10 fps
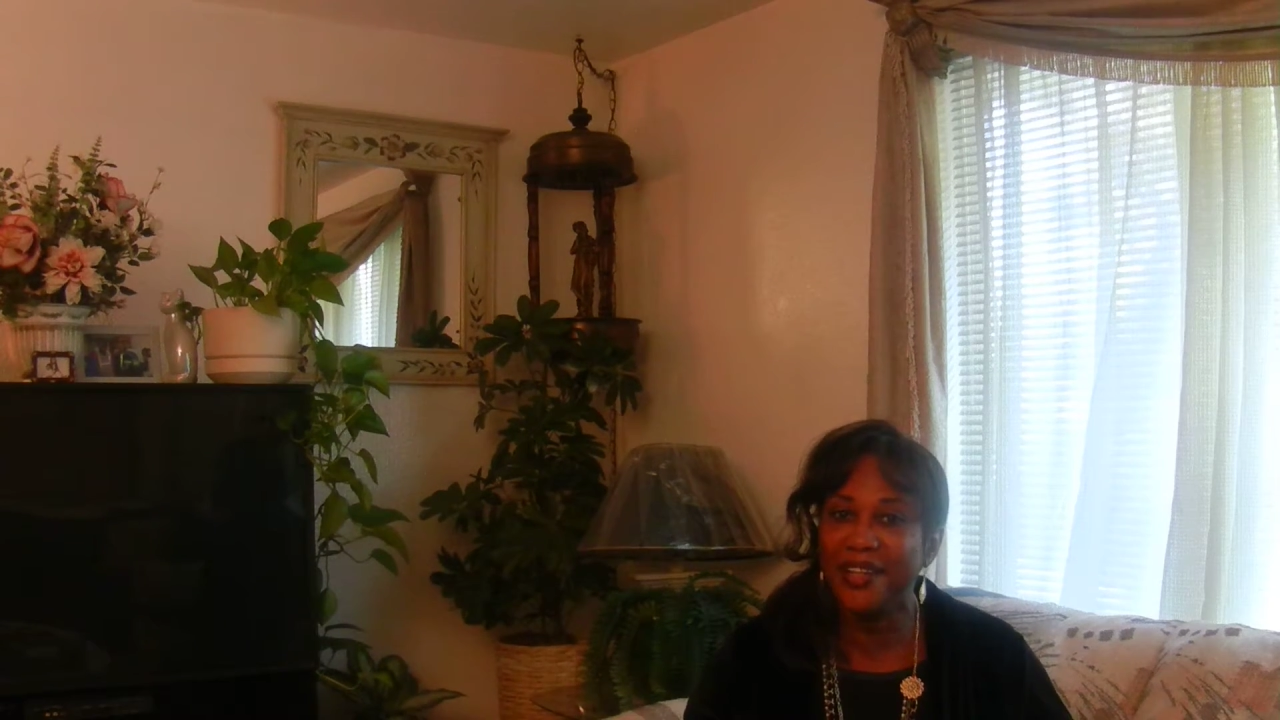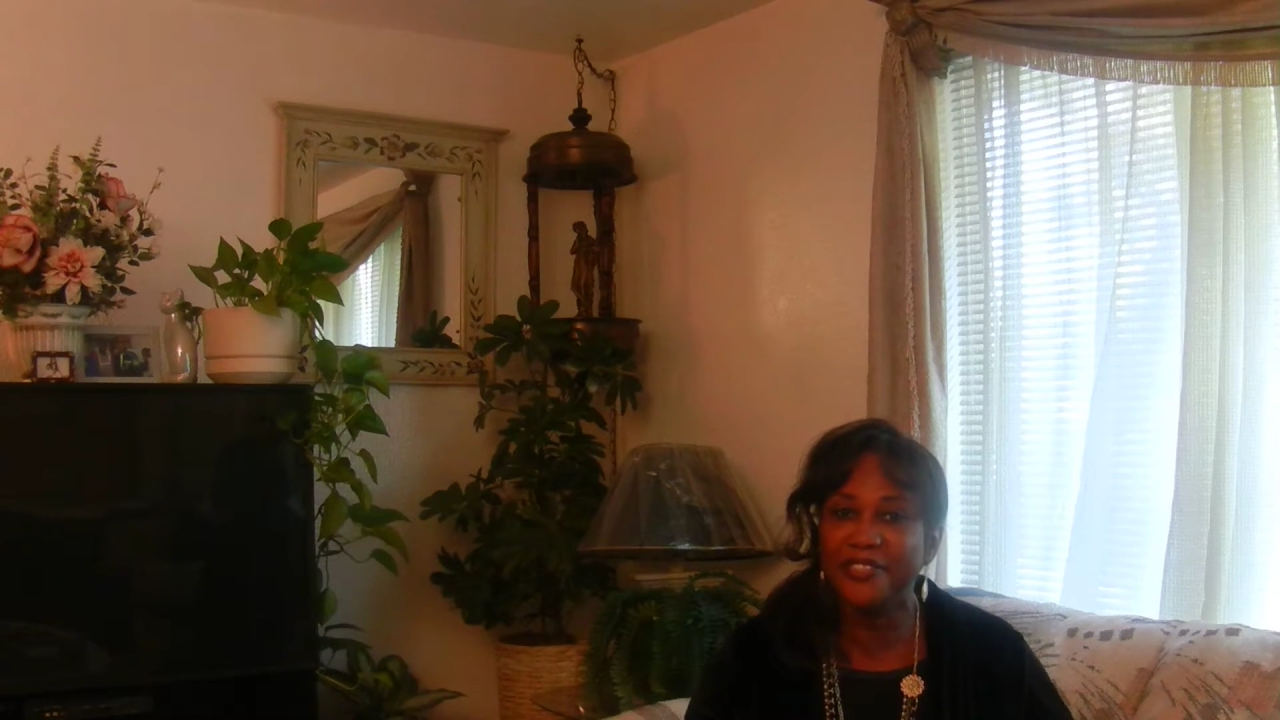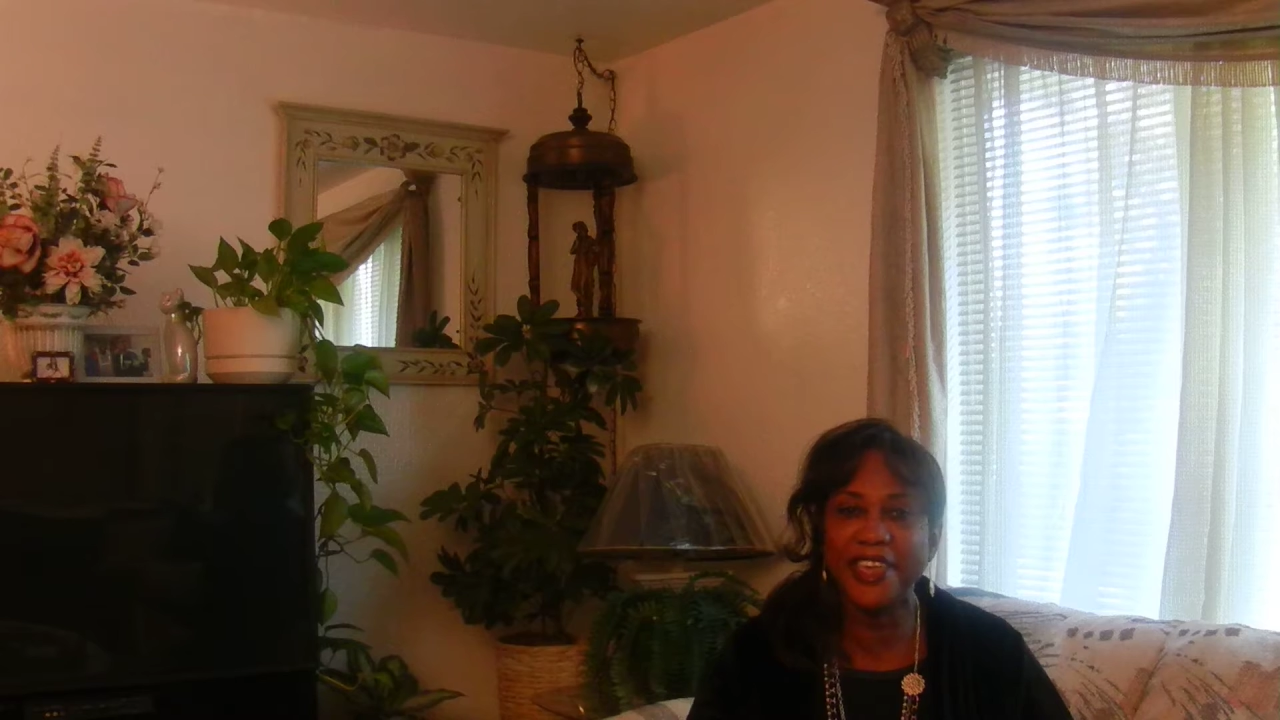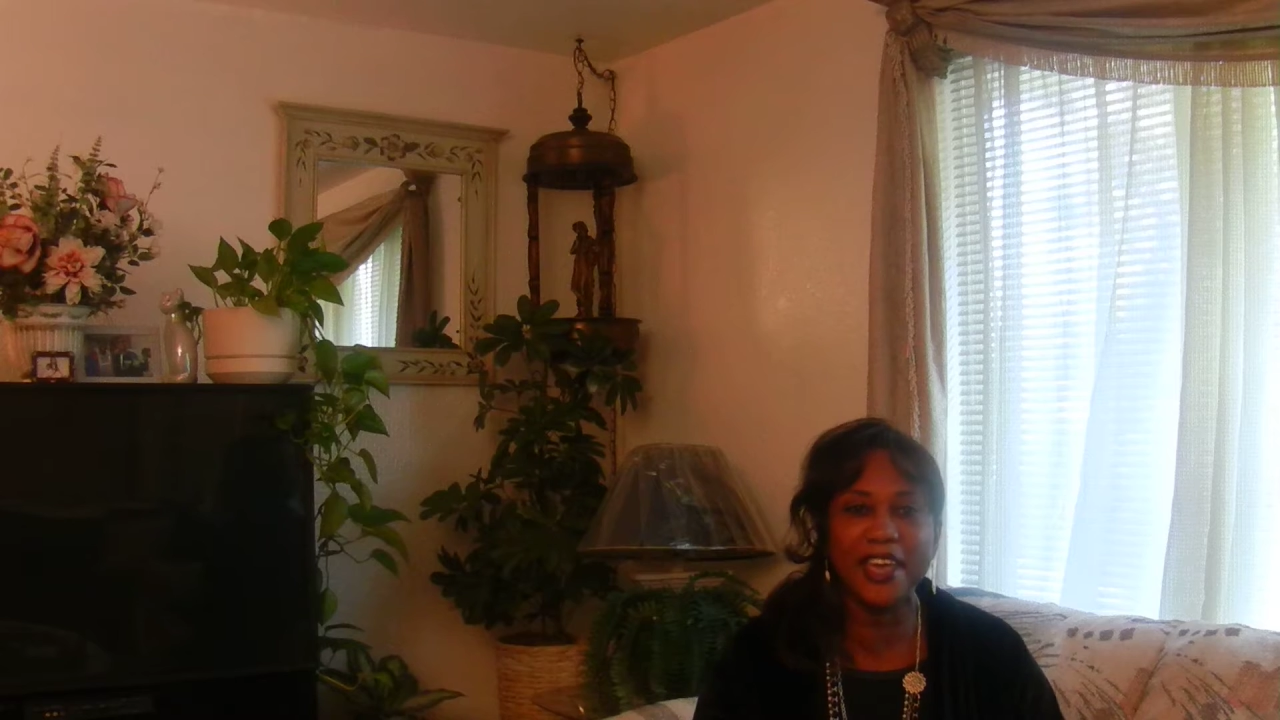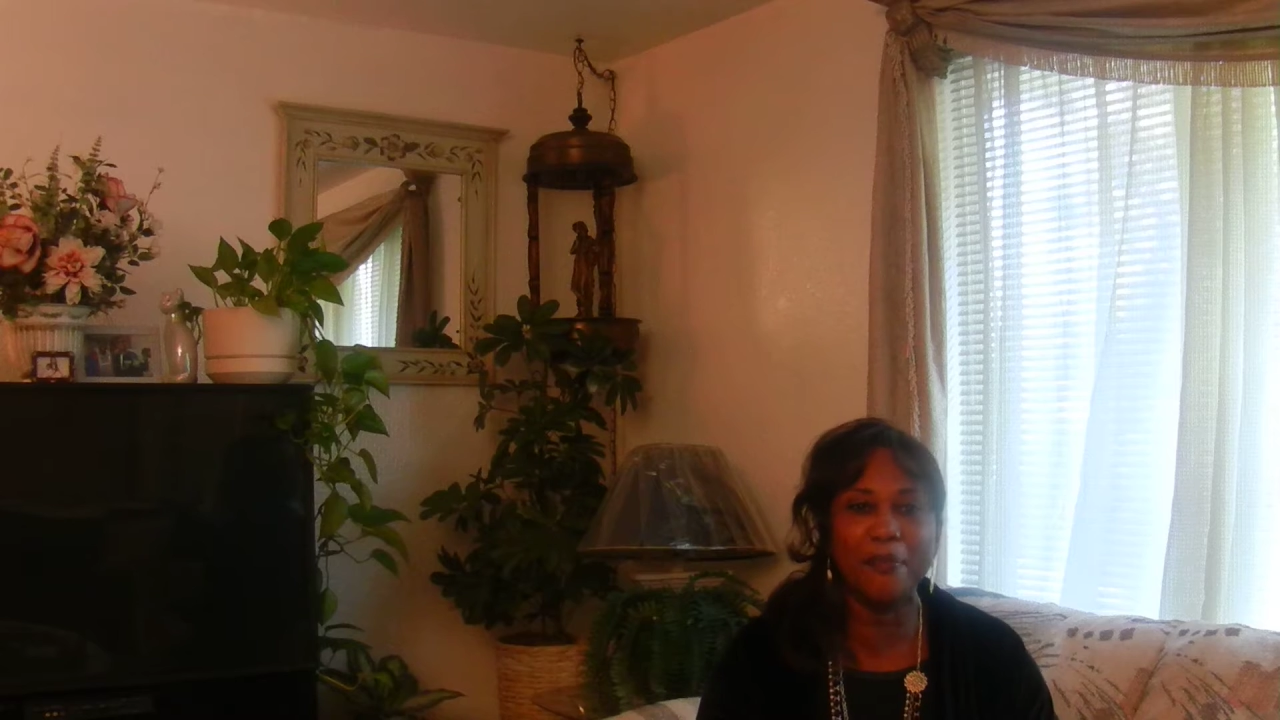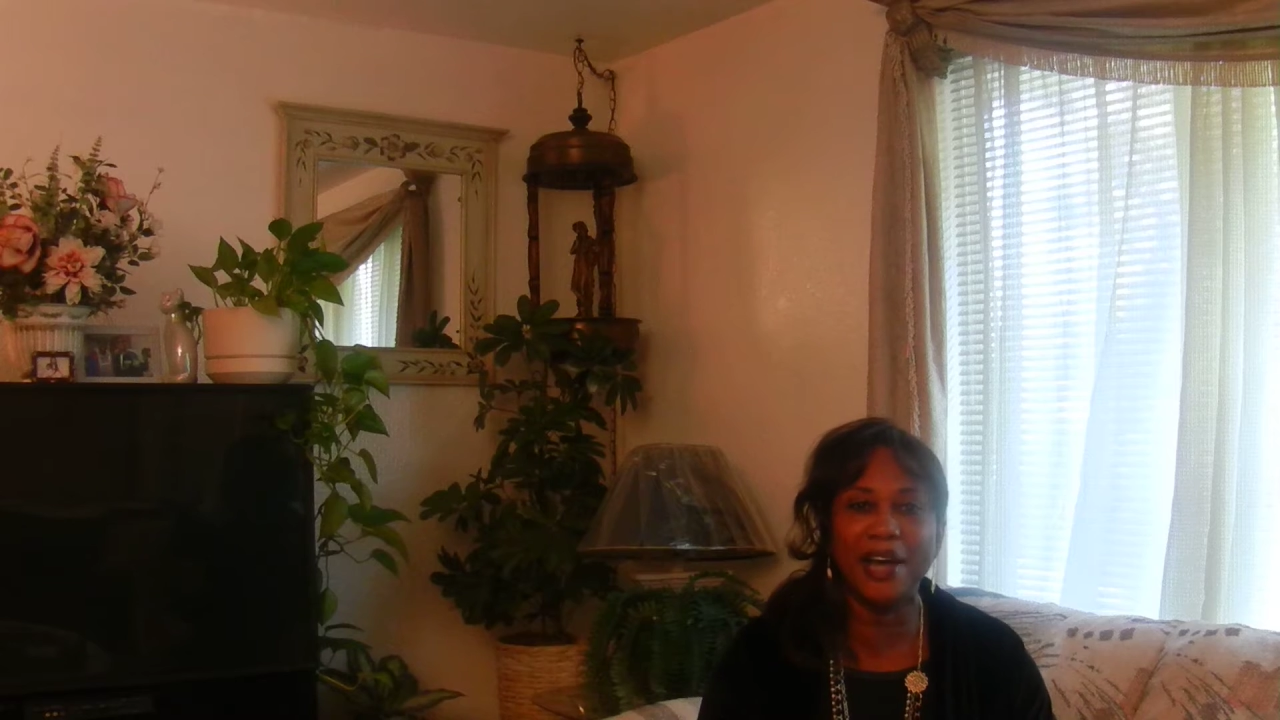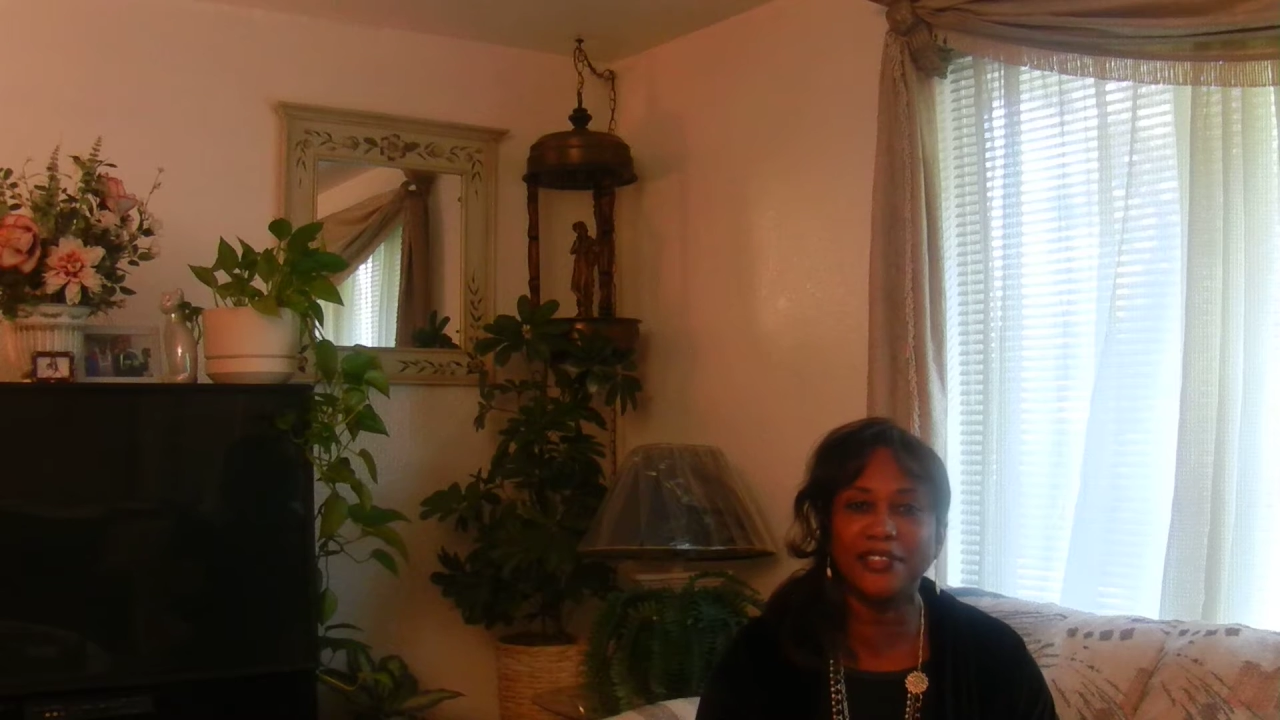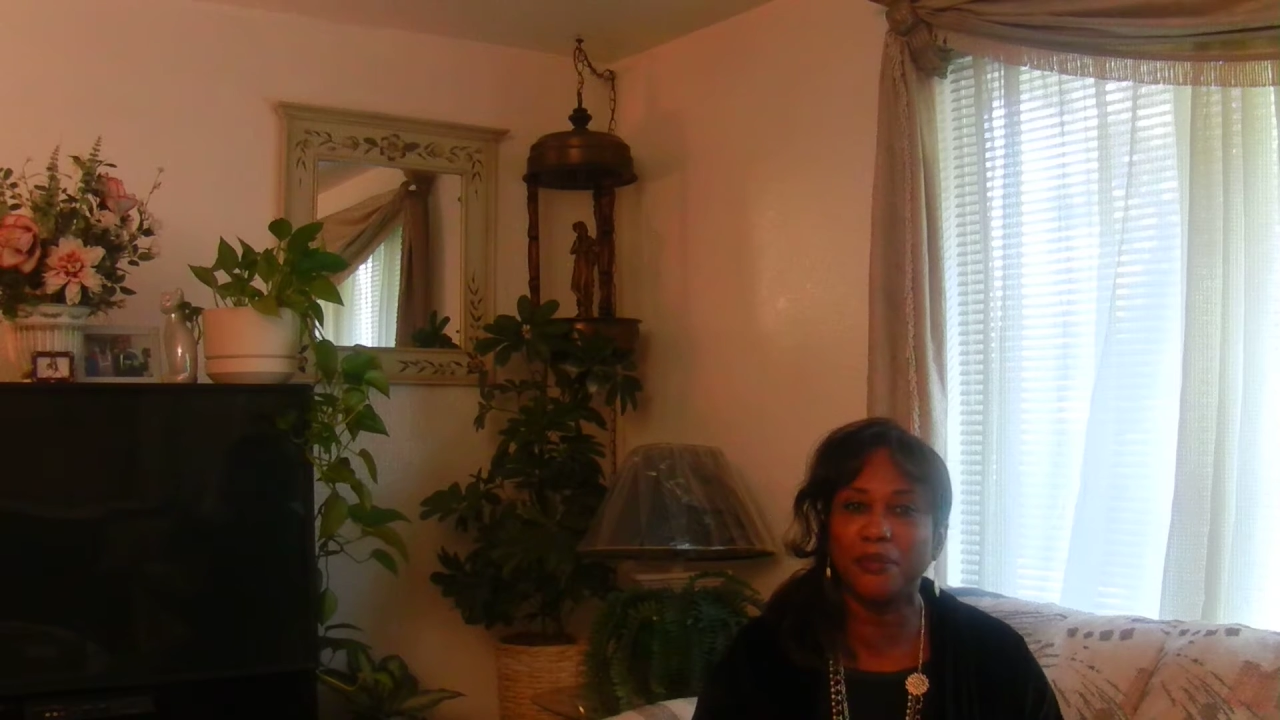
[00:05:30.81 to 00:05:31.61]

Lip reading: Think about